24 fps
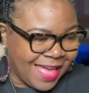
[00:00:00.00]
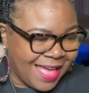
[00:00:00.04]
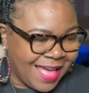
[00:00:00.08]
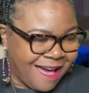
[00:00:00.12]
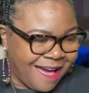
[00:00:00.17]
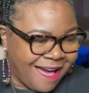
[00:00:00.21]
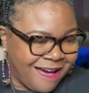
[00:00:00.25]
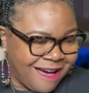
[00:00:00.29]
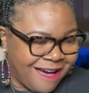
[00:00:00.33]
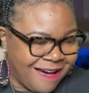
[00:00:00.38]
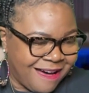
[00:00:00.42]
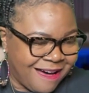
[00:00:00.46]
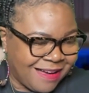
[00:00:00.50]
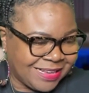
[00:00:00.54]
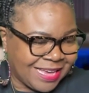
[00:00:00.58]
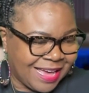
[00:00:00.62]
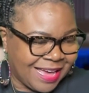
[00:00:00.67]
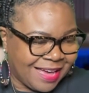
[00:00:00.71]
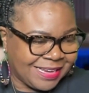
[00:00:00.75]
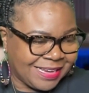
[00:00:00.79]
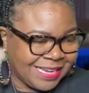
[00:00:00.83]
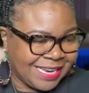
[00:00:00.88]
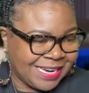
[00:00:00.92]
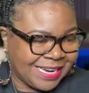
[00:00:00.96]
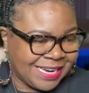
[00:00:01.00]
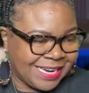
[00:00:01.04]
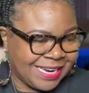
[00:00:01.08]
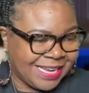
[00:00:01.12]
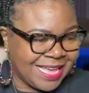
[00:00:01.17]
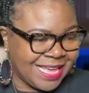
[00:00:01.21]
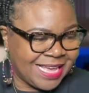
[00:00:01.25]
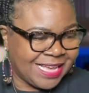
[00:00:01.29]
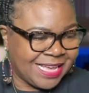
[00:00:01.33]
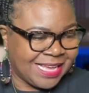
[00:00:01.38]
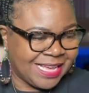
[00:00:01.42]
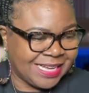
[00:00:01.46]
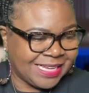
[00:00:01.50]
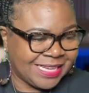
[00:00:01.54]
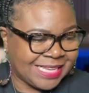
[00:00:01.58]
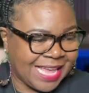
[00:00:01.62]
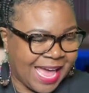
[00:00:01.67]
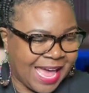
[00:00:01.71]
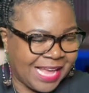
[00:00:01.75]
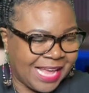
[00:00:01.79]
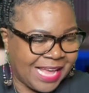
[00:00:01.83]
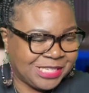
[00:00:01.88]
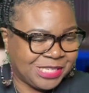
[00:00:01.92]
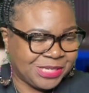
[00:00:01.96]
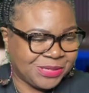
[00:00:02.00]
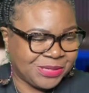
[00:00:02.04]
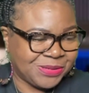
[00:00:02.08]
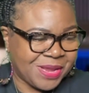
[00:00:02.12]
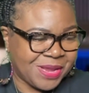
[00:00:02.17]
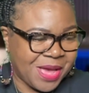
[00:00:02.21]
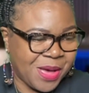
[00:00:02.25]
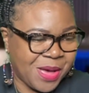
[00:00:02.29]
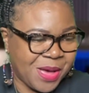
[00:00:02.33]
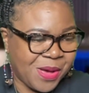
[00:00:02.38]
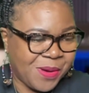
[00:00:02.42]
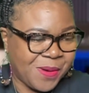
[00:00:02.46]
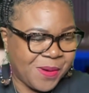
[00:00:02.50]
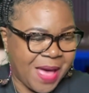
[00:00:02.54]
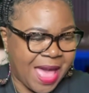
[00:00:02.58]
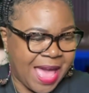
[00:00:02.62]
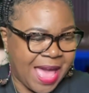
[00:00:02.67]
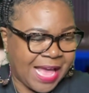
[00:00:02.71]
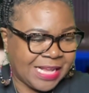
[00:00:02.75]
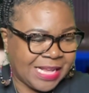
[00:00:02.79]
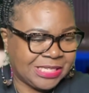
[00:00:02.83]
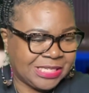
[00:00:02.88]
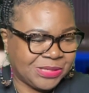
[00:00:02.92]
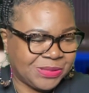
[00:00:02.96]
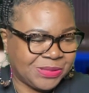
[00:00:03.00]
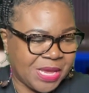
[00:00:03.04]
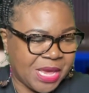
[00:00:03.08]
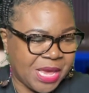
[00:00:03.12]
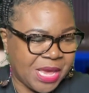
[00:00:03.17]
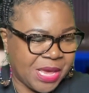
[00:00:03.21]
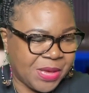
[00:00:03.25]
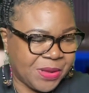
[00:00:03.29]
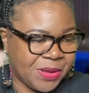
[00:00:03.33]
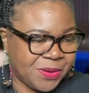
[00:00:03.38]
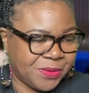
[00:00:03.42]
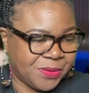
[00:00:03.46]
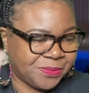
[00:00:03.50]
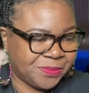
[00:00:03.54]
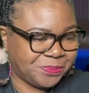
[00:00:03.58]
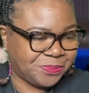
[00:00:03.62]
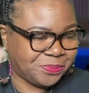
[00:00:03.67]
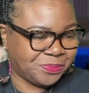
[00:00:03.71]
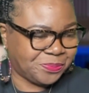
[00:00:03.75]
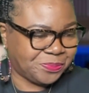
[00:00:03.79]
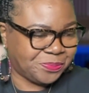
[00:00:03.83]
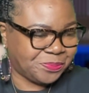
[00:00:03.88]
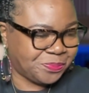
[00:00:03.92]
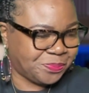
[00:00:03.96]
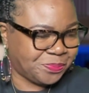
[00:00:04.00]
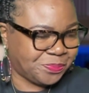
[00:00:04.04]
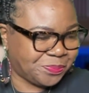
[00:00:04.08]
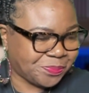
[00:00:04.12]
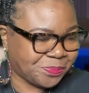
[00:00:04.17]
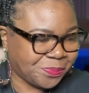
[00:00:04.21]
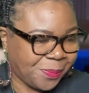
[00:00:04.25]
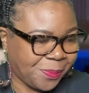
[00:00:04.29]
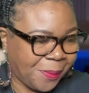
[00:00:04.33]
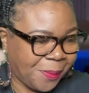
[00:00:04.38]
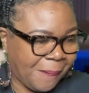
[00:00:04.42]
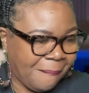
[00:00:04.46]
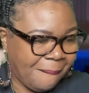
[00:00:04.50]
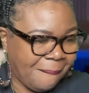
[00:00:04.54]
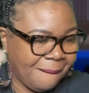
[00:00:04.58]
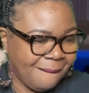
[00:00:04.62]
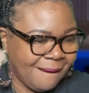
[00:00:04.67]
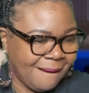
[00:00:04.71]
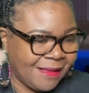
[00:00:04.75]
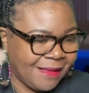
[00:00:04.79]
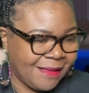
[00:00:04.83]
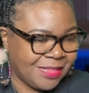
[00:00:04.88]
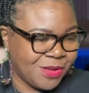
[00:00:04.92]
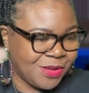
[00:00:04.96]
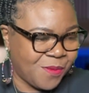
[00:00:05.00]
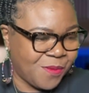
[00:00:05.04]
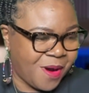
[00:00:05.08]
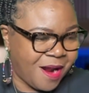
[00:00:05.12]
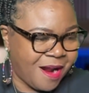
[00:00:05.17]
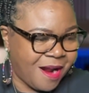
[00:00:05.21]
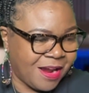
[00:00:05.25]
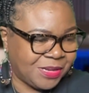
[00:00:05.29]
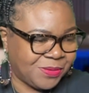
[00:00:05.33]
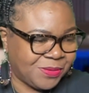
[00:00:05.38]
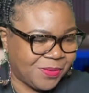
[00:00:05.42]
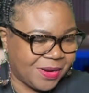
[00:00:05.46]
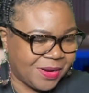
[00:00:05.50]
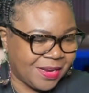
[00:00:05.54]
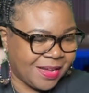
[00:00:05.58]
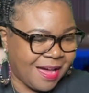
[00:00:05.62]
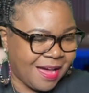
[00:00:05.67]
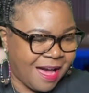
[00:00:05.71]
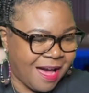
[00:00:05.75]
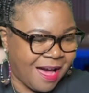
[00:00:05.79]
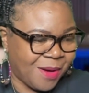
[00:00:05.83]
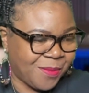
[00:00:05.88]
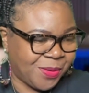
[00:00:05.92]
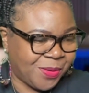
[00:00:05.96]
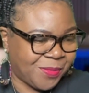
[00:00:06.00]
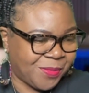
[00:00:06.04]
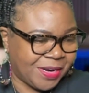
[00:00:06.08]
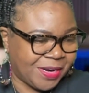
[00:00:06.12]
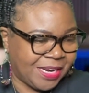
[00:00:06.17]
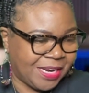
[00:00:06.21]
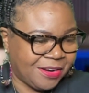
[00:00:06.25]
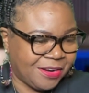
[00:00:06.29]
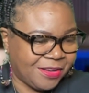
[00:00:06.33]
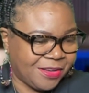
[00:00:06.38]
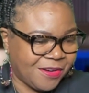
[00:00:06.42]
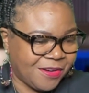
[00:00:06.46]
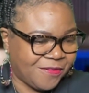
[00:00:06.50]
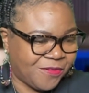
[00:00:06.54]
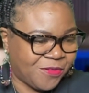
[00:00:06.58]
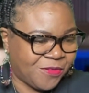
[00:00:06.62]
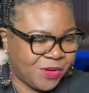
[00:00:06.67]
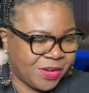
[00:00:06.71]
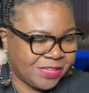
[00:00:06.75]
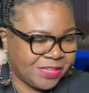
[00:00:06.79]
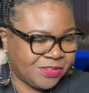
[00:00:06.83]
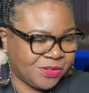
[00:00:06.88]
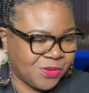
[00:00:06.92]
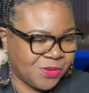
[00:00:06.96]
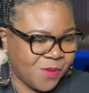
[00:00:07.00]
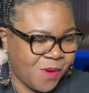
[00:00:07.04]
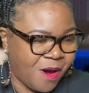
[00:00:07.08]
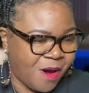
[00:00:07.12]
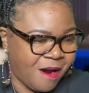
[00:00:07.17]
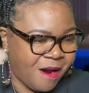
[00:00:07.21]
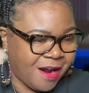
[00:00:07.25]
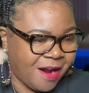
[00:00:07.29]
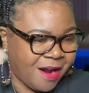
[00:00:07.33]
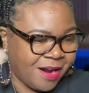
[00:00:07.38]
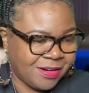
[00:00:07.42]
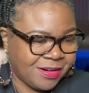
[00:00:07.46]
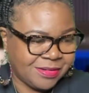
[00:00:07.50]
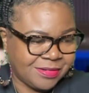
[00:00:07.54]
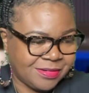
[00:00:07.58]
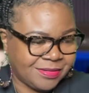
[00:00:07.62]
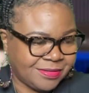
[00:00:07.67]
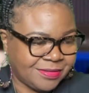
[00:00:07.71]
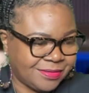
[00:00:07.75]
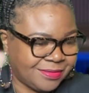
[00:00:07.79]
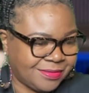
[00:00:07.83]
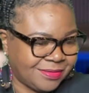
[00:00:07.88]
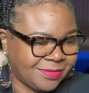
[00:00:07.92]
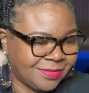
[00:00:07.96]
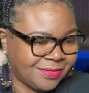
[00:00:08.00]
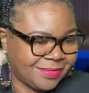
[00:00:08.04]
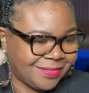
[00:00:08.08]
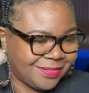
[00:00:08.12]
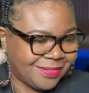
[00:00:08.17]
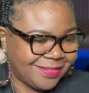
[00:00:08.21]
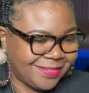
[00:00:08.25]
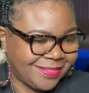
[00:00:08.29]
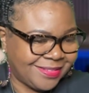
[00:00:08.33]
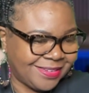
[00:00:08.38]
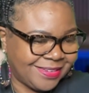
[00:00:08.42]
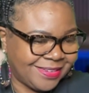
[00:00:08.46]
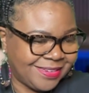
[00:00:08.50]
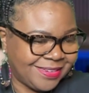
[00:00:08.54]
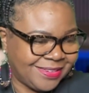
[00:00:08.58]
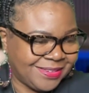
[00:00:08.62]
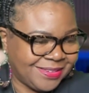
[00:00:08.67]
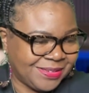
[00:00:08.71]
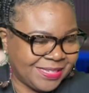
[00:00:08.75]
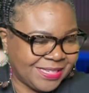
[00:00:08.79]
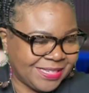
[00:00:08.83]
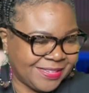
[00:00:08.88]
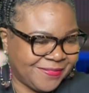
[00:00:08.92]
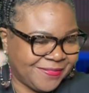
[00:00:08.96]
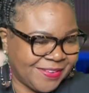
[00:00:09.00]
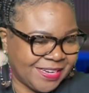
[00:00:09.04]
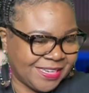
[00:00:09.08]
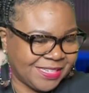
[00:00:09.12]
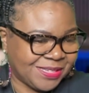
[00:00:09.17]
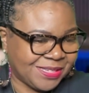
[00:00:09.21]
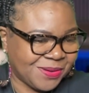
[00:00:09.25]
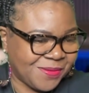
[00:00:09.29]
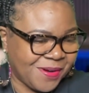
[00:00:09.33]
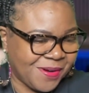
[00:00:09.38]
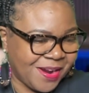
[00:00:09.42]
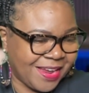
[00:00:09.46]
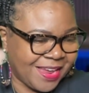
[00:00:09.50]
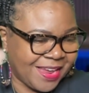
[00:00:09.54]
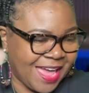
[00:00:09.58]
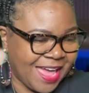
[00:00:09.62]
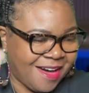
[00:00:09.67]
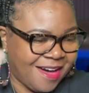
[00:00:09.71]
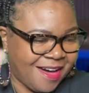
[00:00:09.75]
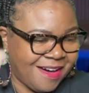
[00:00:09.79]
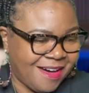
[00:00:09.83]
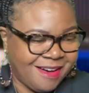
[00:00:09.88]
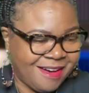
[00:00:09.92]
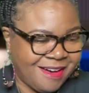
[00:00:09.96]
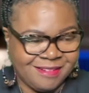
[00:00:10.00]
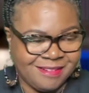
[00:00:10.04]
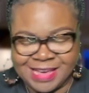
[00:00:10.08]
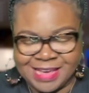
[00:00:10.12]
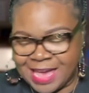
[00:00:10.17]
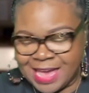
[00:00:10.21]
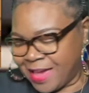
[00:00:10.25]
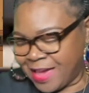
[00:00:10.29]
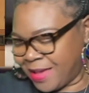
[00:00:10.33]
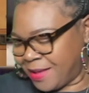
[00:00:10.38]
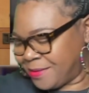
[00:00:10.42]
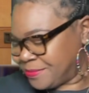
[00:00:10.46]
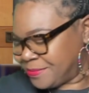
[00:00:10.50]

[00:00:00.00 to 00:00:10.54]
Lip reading: Y'all getting hugs. Hey, Juno. Hey, Juno. Noir, you want to call? We want to hear your voice, Noir. You just finished the workout? Oh, okay.